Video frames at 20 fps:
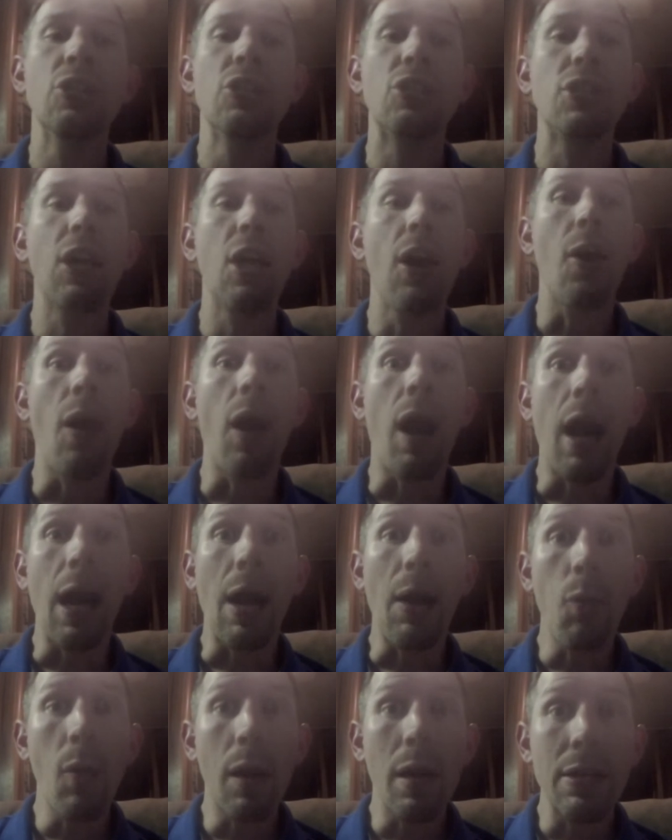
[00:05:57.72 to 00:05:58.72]
So
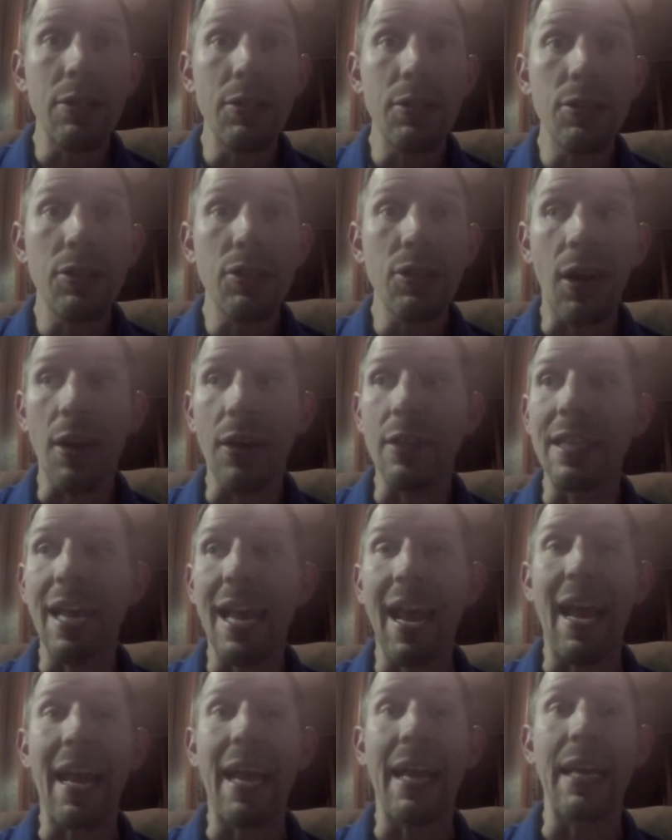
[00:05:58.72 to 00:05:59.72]
I wanted to start
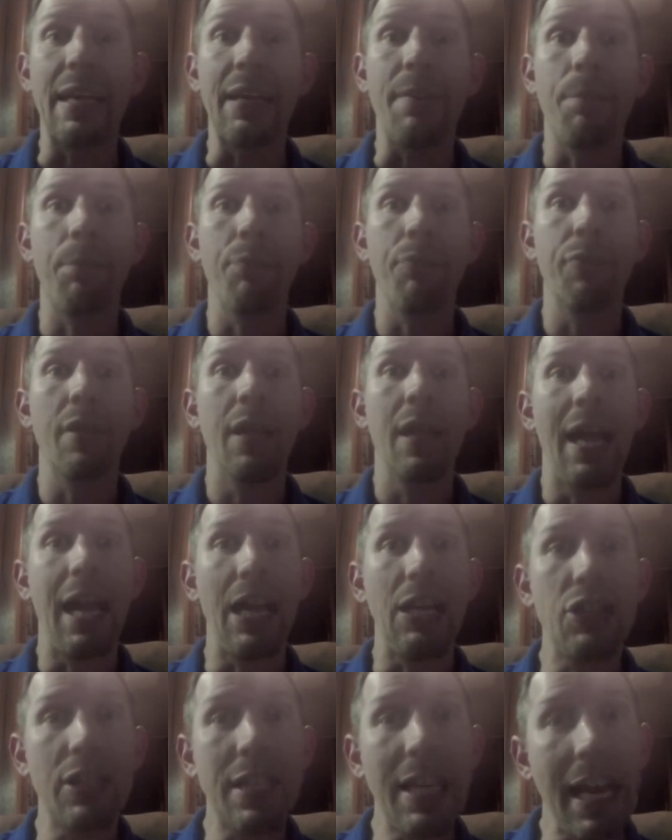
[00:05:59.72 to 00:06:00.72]
a
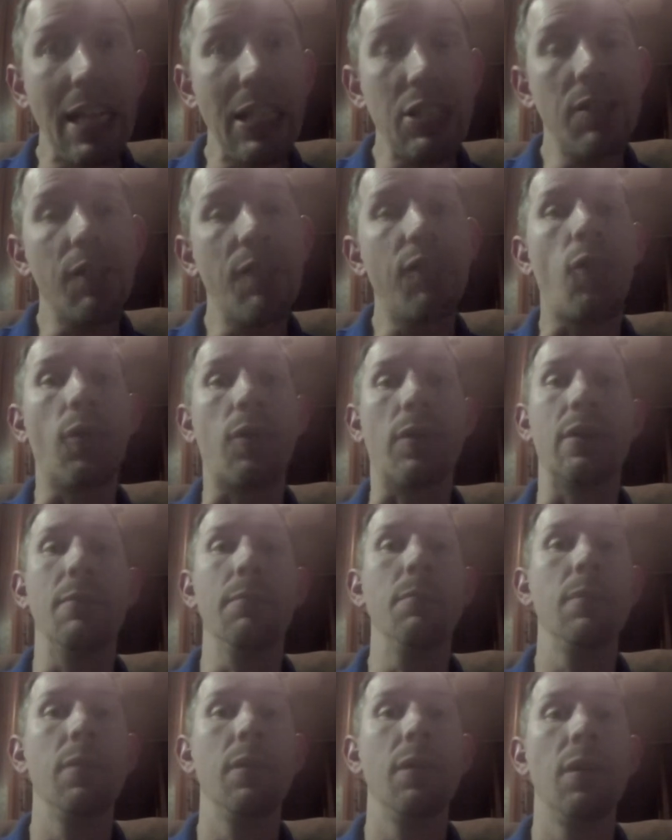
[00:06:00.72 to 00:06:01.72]
education
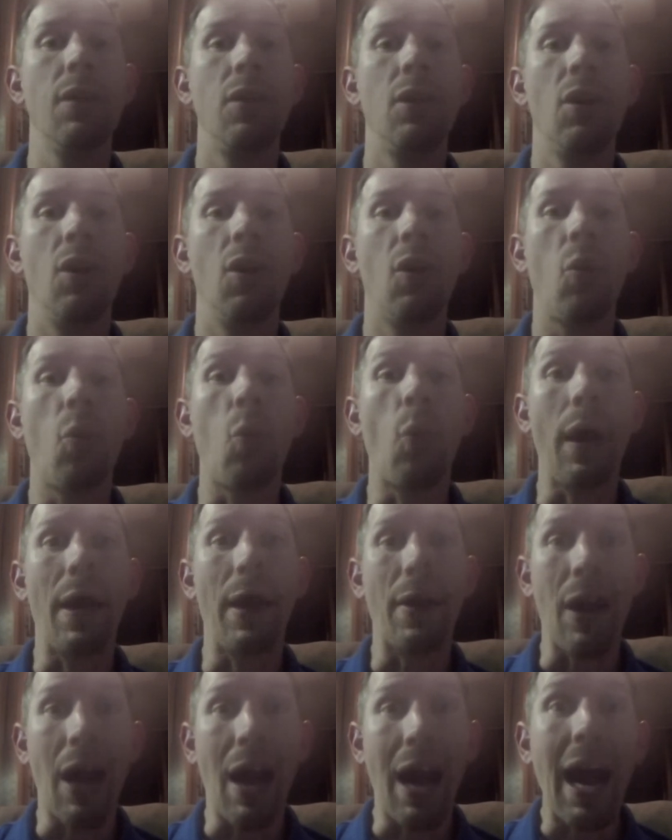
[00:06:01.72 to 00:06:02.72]
forum
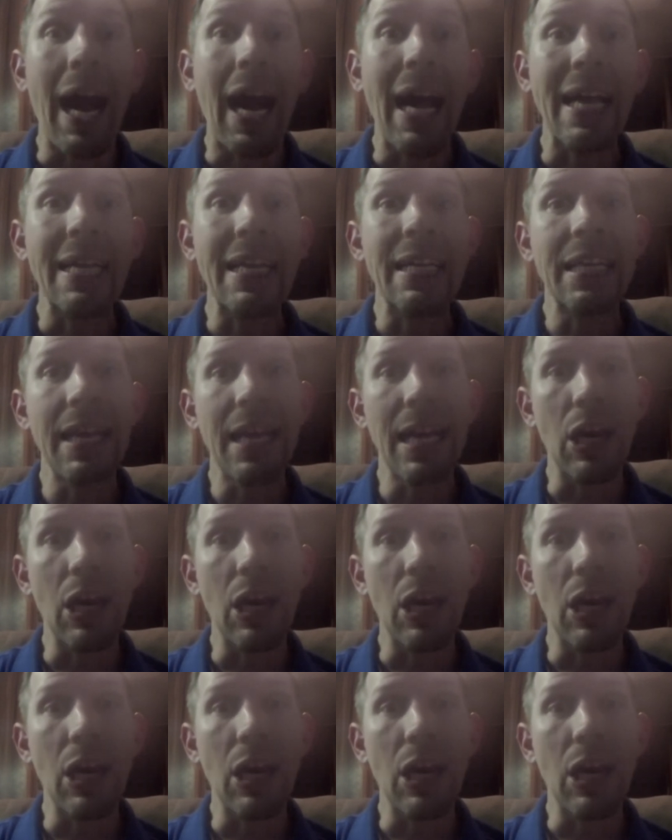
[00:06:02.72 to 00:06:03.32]
where I can